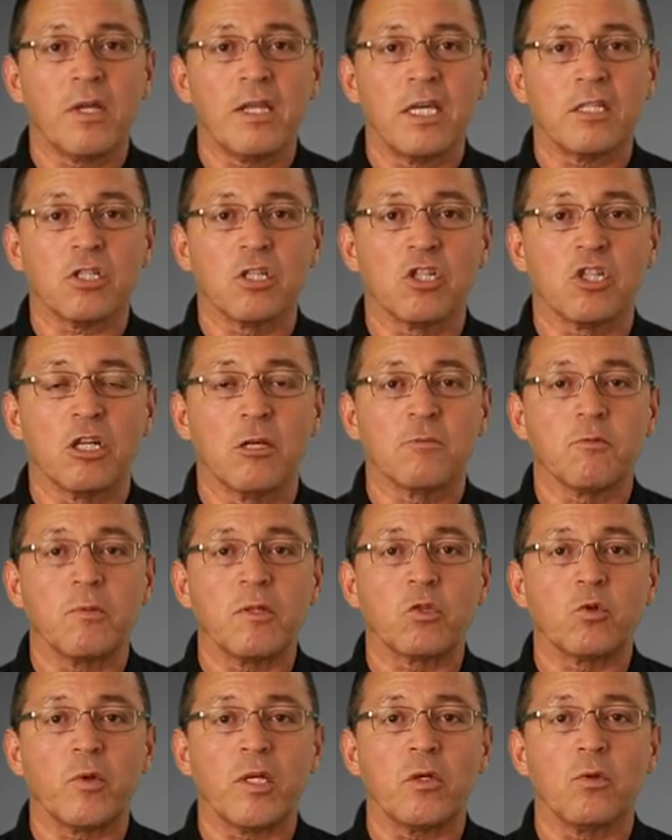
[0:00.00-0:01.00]
relationships
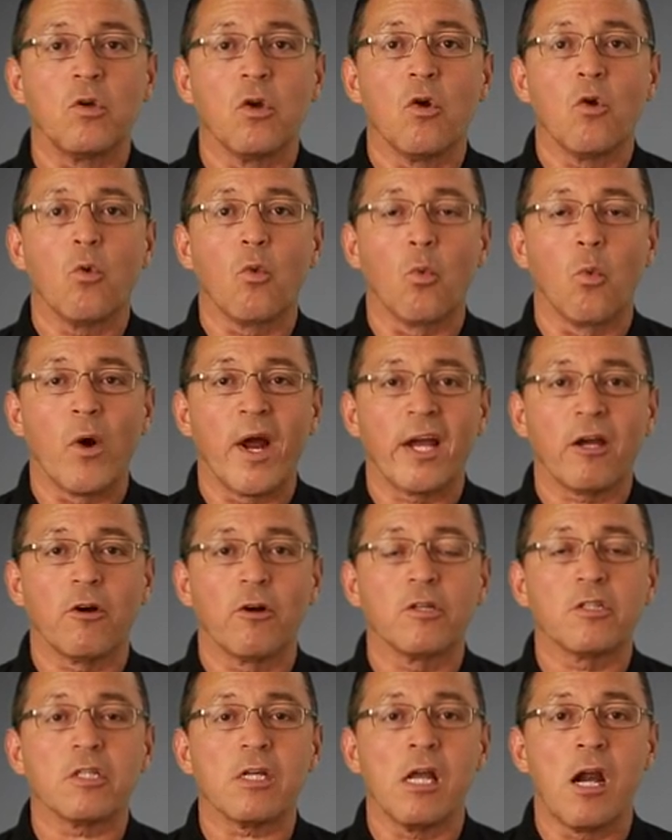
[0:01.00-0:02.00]
between
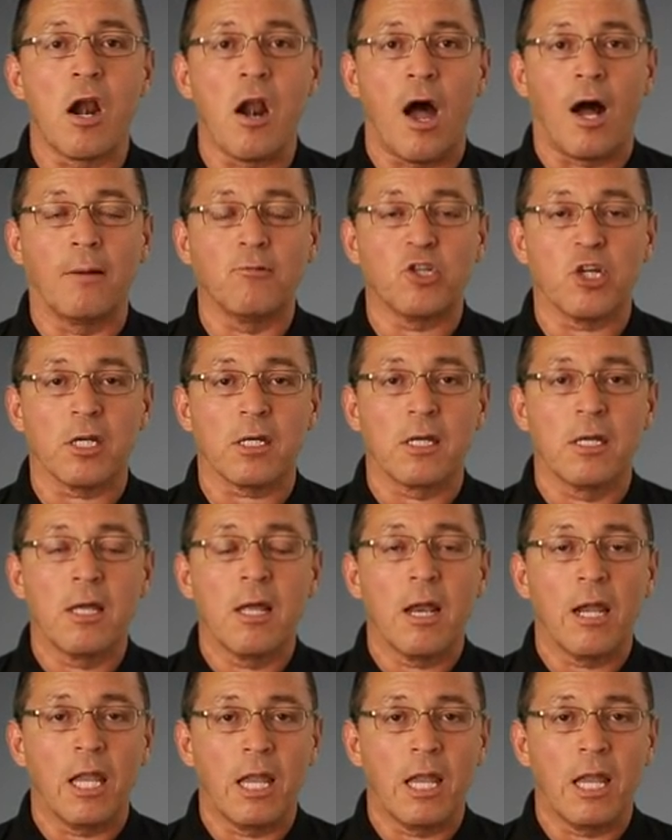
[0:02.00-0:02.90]
records and an object.